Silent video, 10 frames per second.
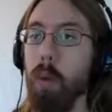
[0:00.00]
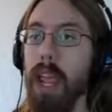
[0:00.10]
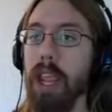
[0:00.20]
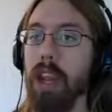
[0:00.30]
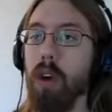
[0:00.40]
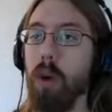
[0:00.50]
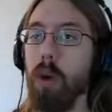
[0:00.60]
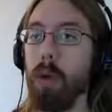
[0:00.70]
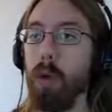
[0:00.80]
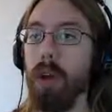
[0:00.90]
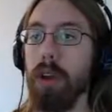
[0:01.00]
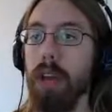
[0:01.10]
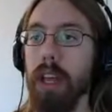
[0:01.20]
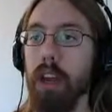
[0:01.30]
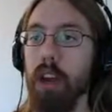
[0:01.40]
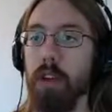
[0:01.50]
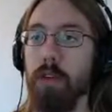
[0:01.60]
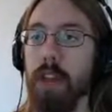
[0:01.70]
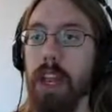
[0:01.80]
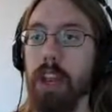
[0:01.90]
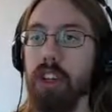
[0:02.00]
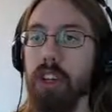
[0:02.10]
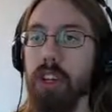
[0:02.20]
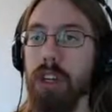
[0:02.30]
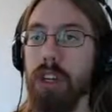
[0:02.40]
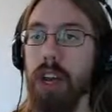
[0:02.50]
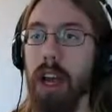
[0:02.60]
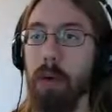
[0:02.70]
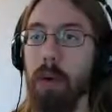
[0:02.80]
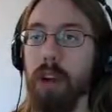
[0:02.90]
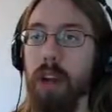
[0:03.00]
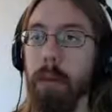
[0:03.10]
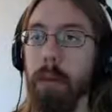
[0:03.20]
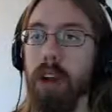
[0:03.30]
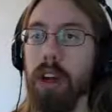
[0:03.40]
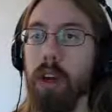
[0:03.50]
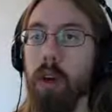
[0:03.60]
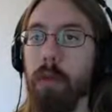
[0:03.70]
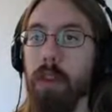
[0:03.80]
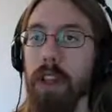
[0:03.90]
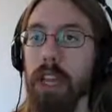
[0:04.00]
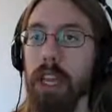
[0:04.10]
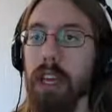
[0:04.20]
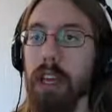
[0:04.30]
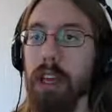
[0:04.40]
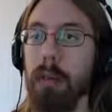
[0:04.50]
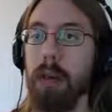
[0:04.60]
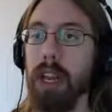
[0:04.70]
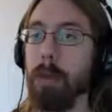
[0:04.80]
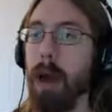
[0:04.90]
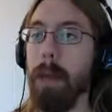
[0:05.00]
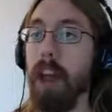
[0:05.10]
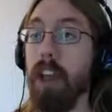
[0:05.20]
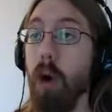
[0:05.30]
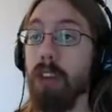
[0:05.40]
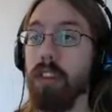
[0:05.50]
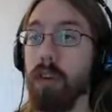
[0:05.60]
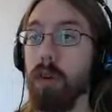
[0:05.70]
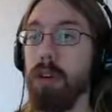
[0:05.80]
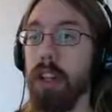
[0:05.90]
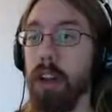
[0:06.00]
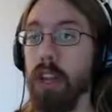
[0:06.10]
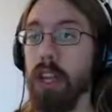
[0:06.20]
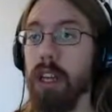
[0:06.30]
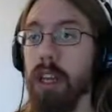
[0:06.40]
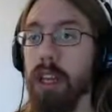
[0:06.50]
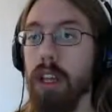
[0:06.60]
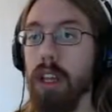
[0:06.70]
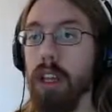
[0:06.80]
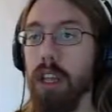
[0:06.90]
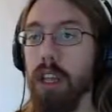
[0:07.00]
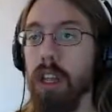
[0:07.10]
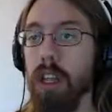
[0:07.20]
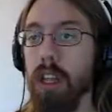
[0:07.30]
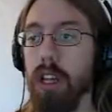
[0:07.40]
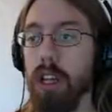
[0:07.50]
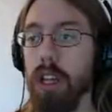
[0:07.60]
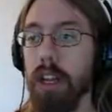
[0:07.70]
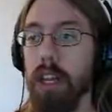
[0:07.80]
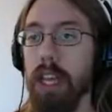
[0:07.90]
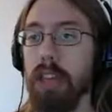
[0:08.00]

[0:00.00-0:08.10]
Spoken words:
win or one, like, good finish. I want to hopefully beat him. I'm not going to, clearly. Clearly